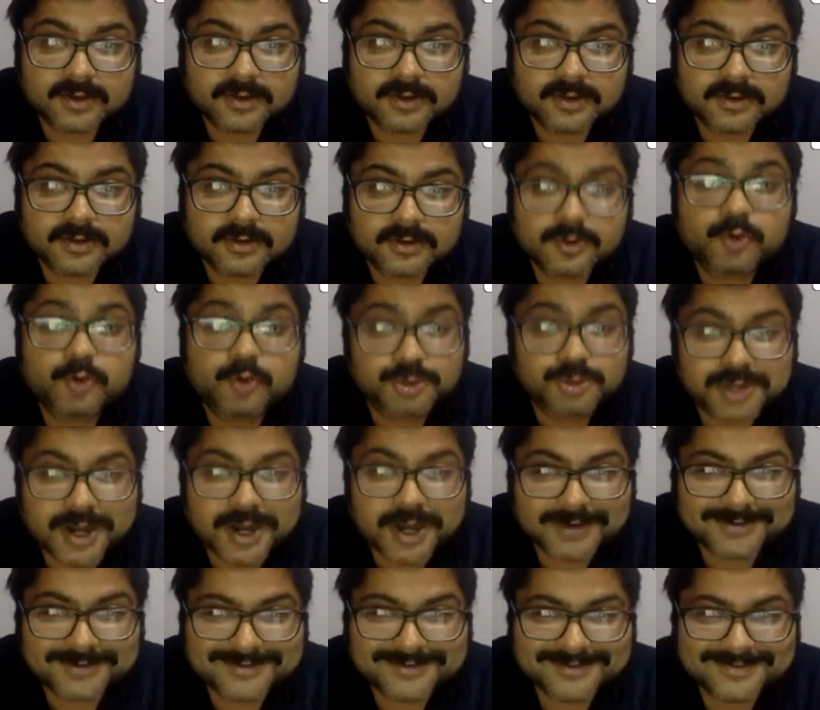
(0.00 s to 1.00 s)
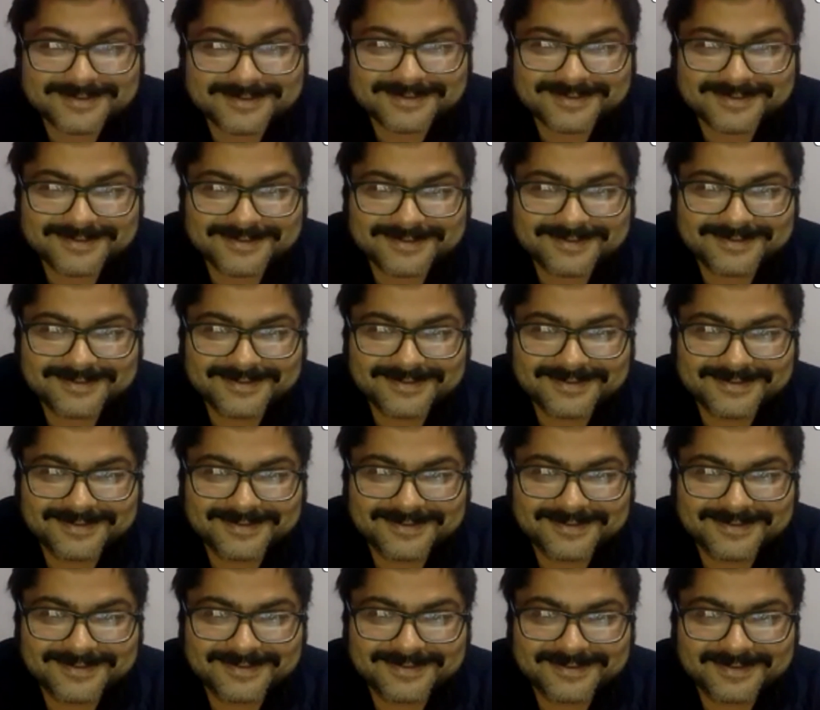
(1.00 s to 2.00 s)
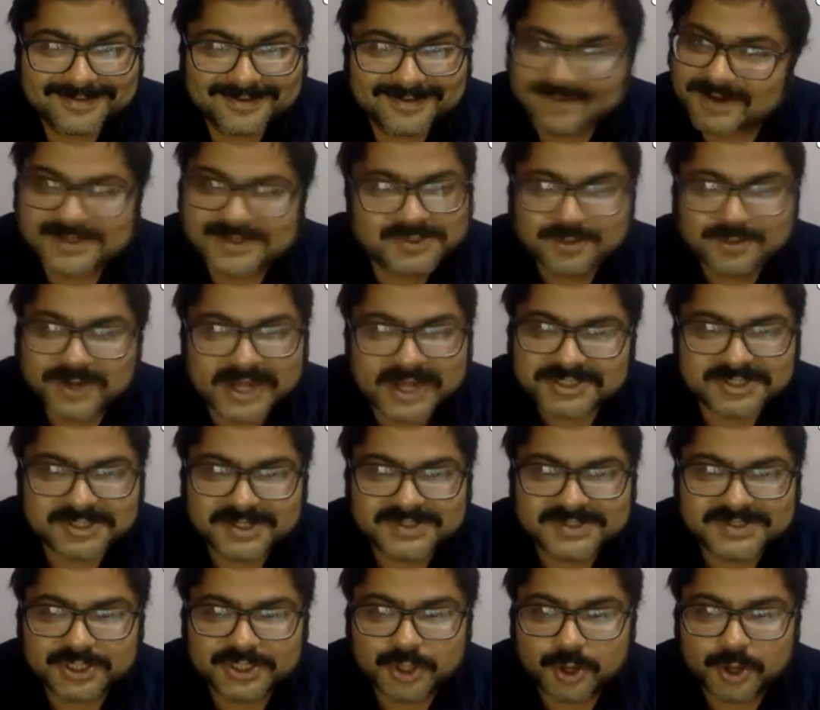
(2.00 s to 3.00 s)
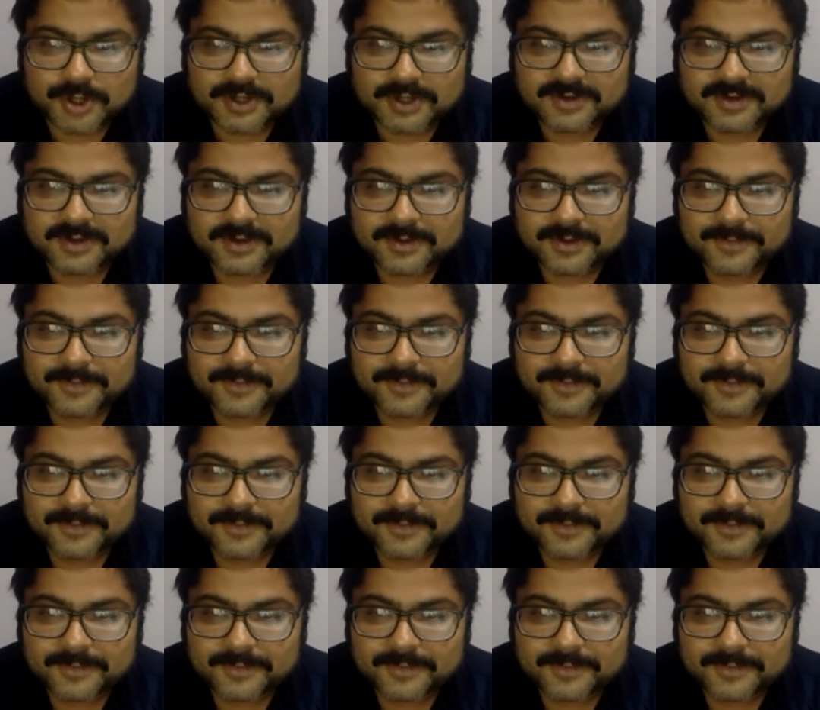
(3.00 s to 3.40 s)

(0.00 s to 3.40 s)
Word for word: Gujarat. There is no national security.